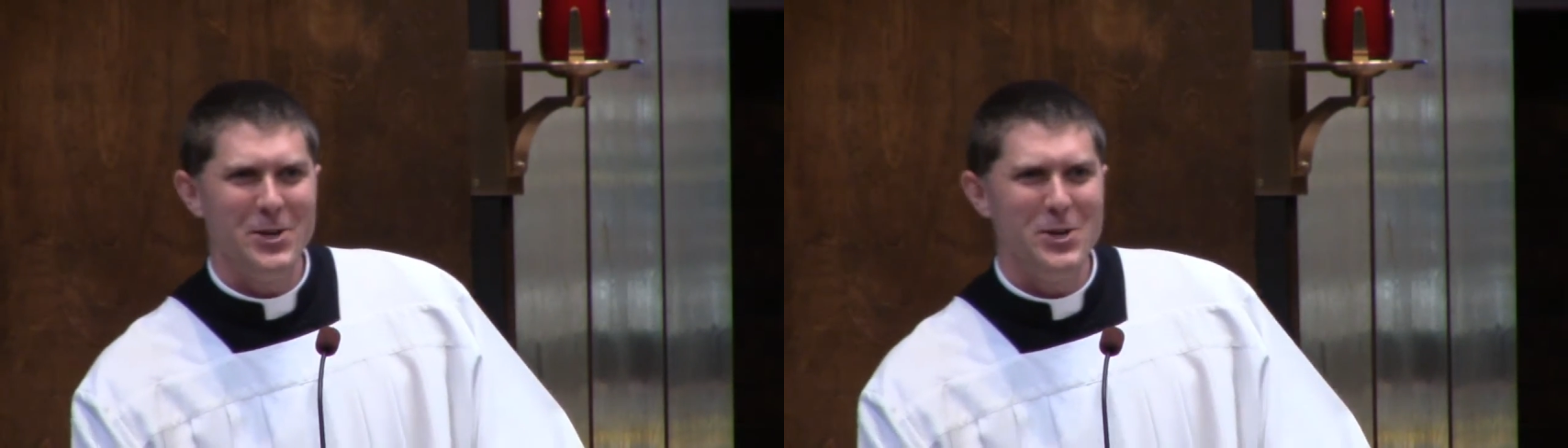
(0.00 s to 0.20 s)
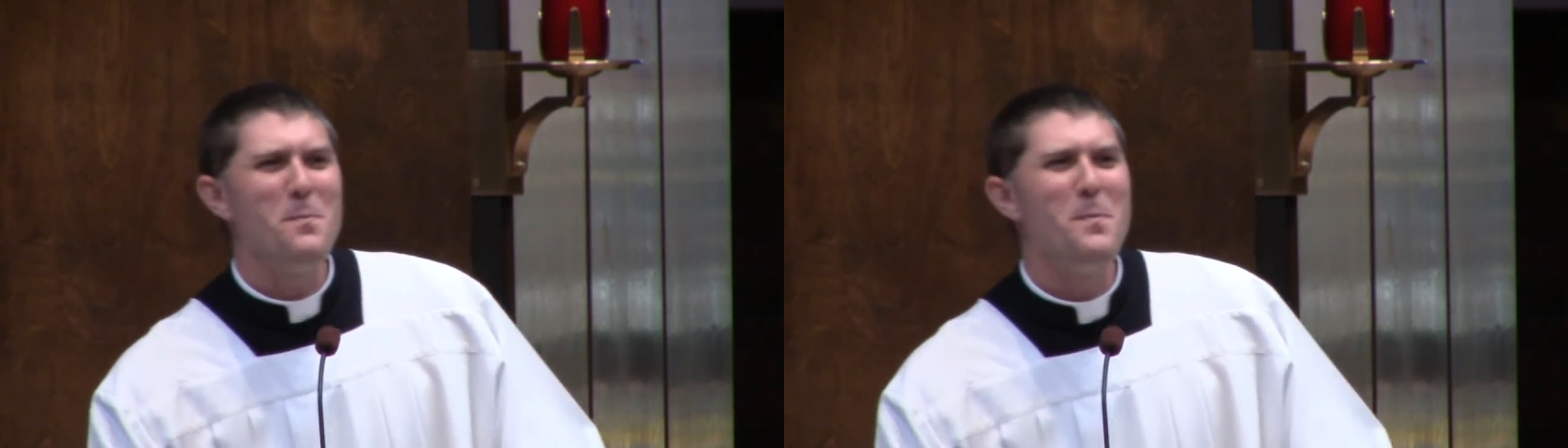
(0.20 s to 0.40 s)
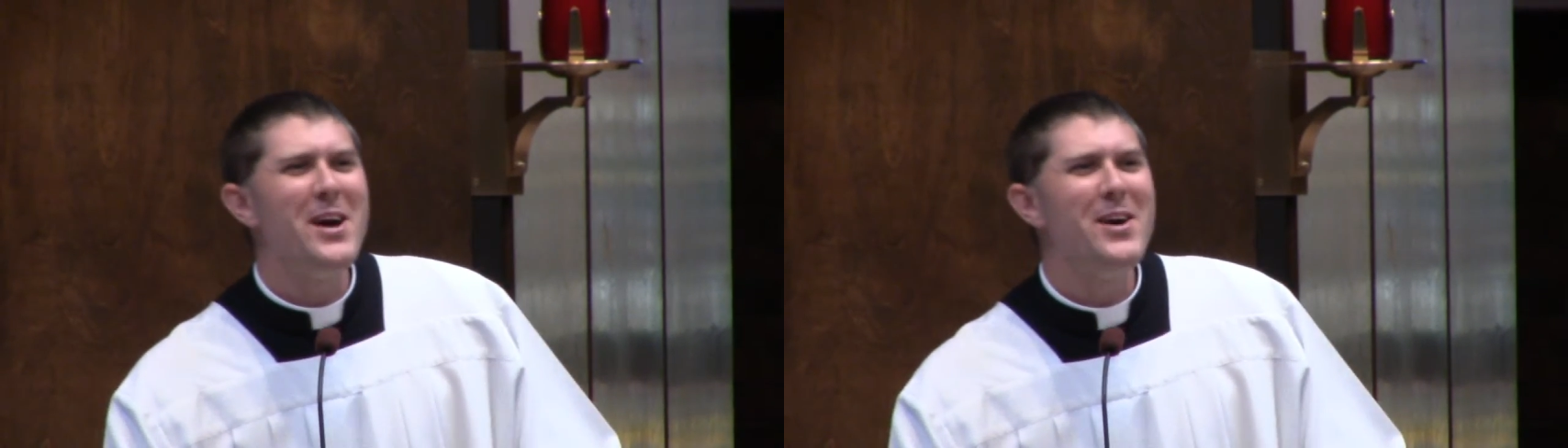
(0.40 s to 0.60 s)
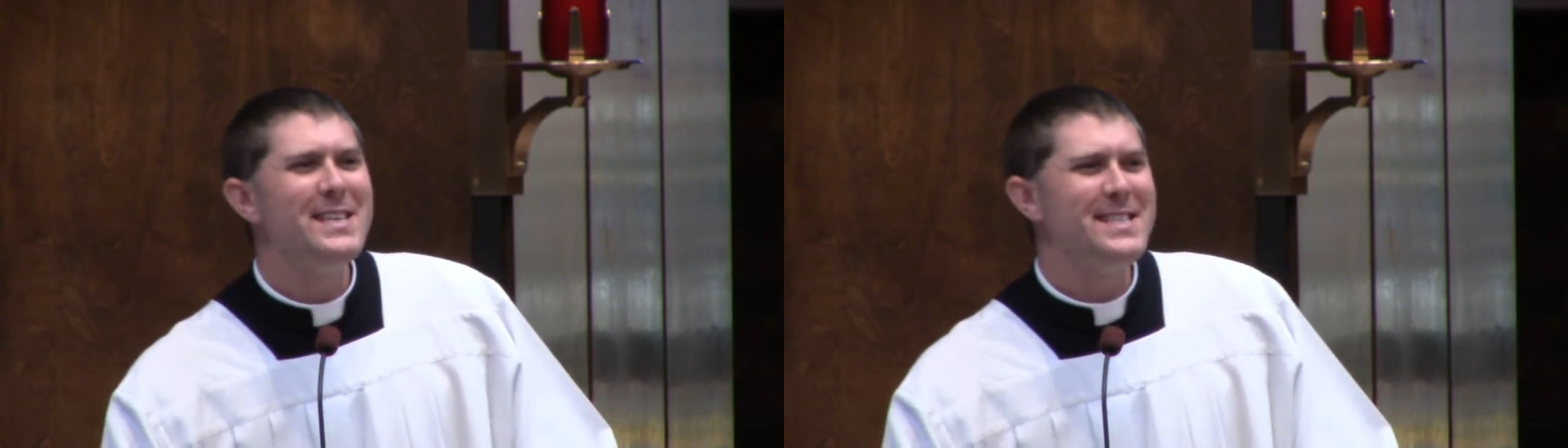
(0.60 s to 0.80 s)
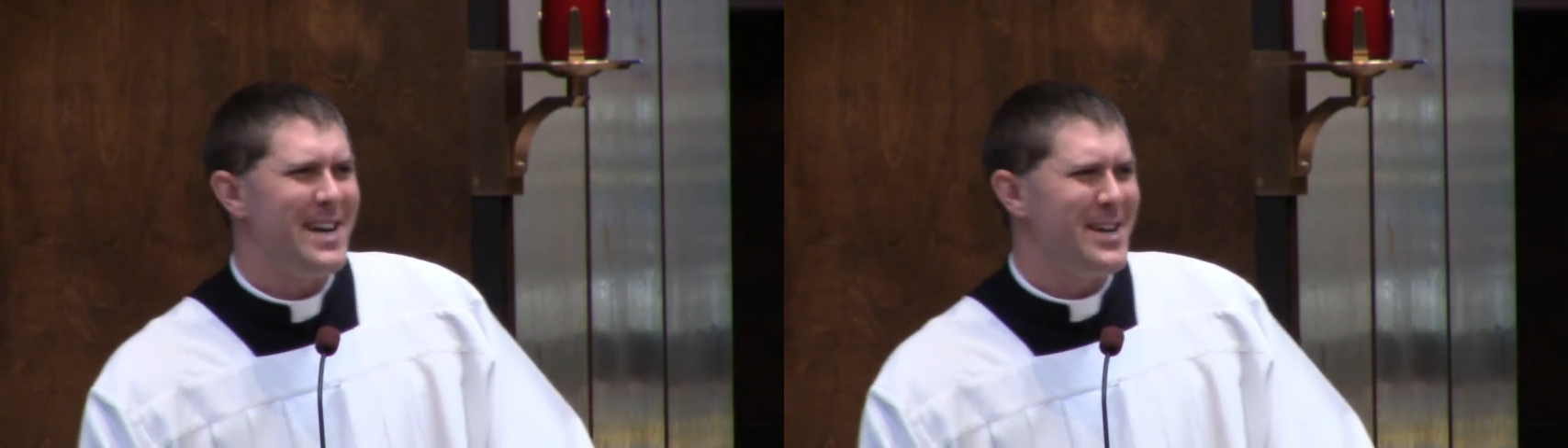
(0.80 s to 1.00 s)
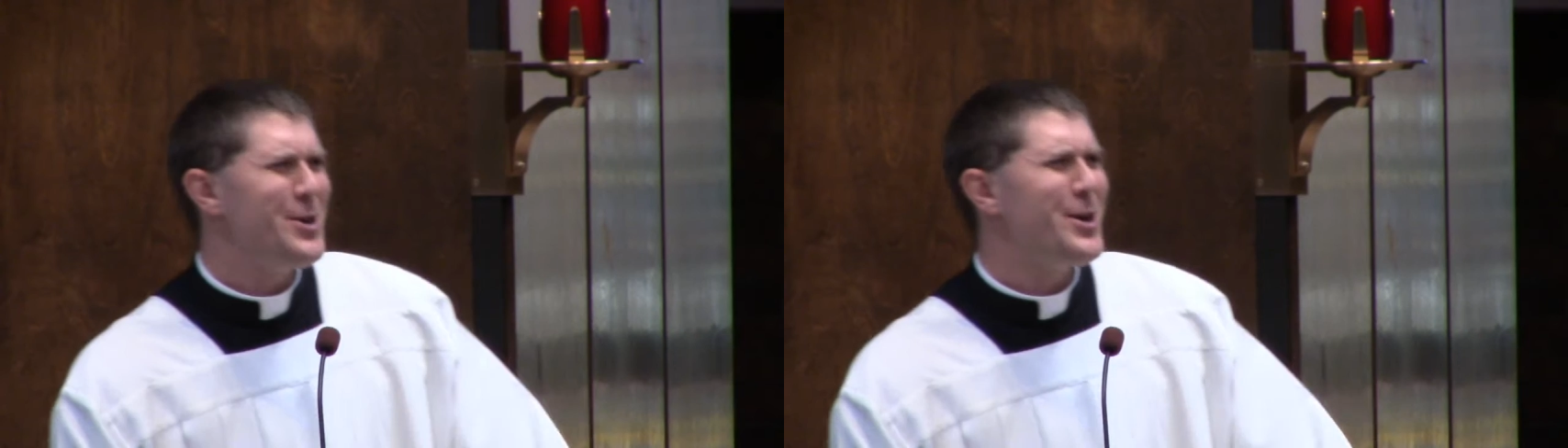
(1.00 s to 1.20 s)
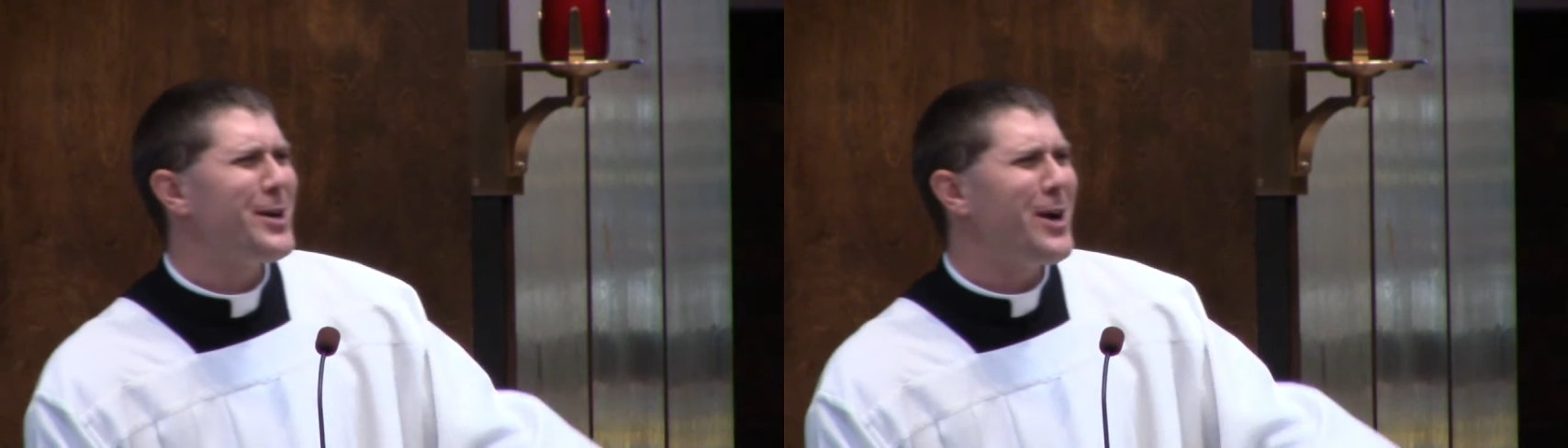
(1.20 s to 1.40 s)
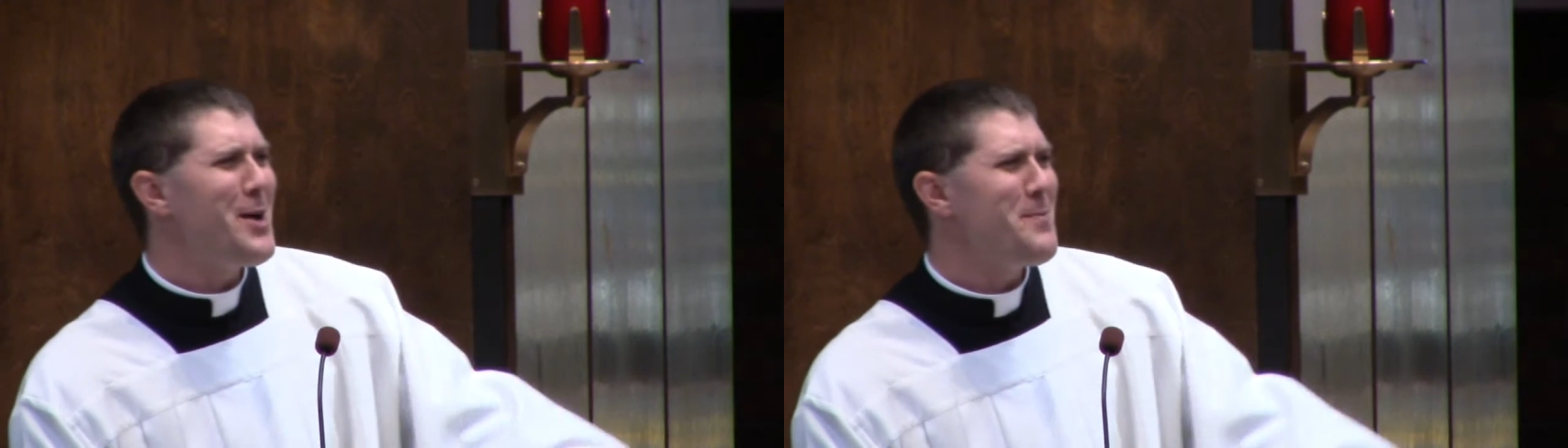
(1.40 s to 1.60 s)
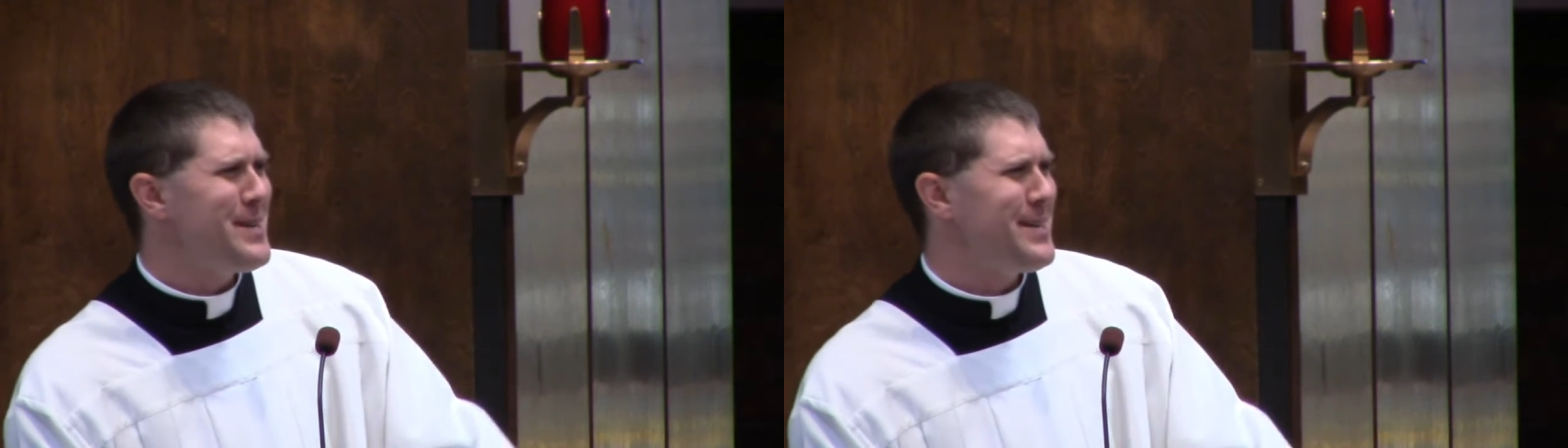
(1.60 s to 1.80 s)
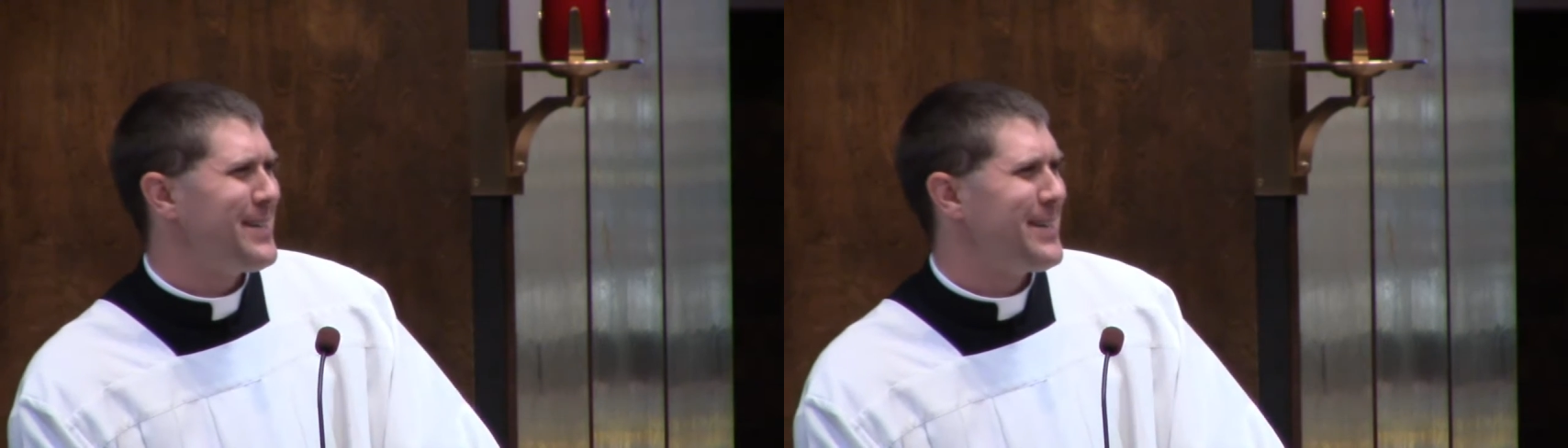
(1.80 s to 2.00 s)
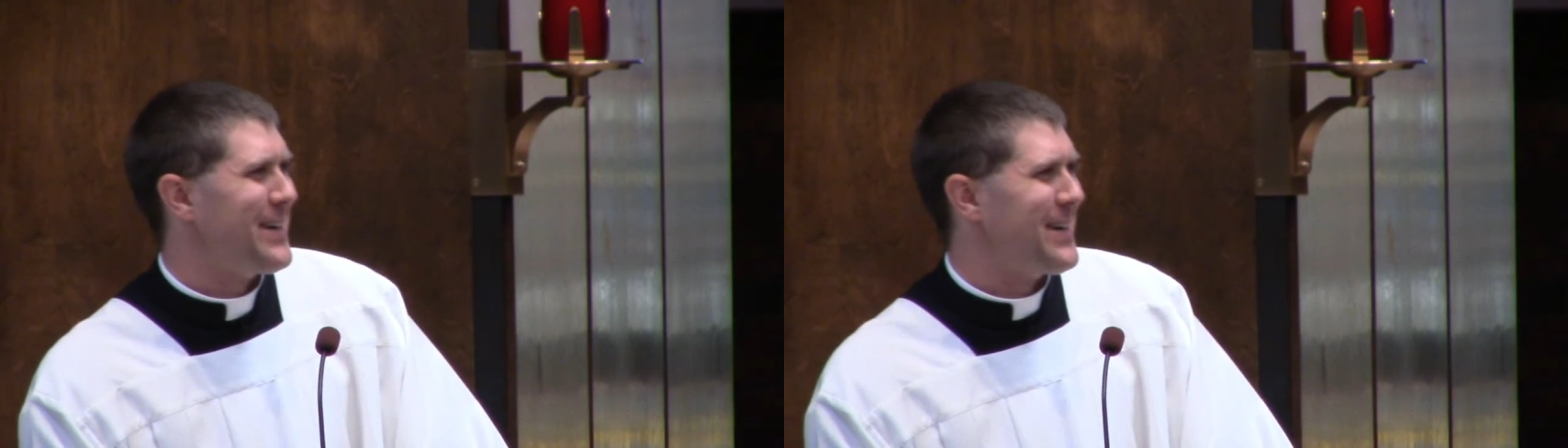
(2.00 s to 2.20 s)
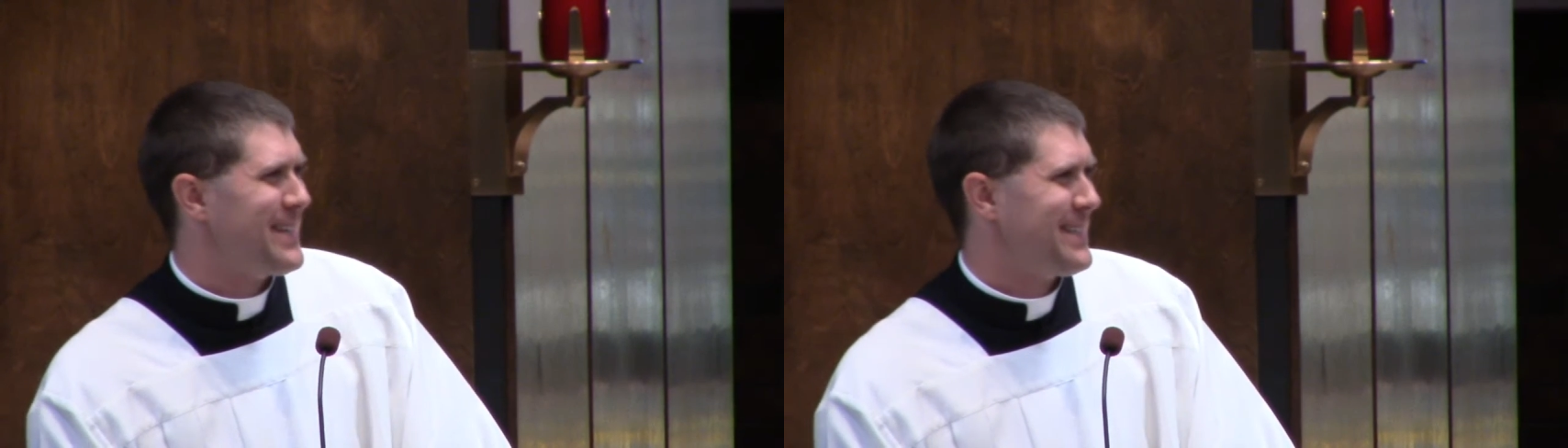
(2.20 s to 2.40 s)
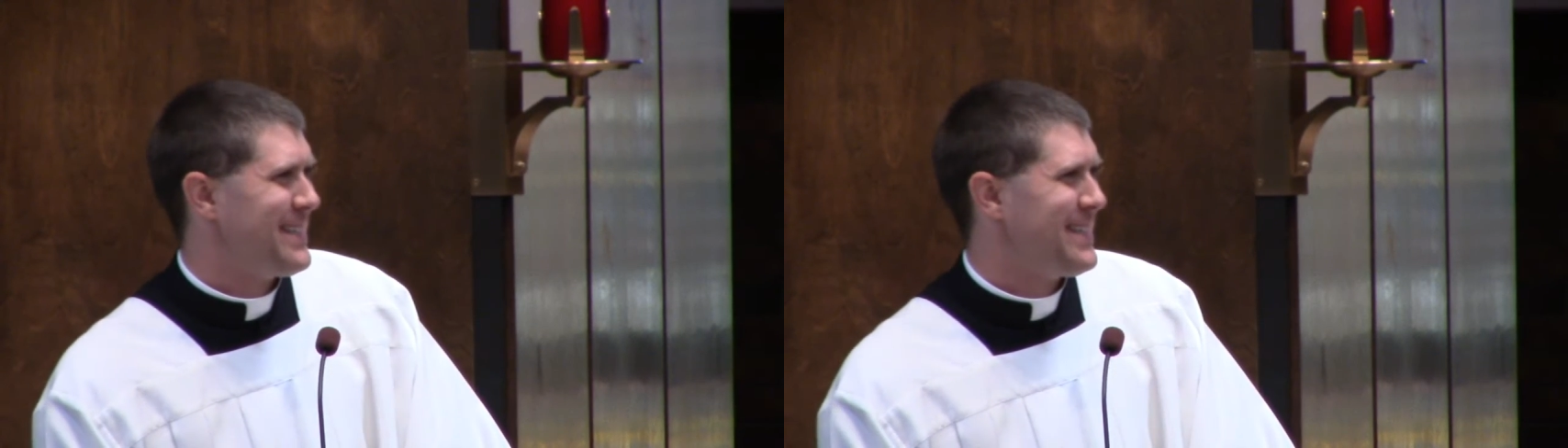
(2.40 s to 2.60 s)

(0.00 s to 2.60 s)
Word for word: You're Mary's son. You're a carpenter.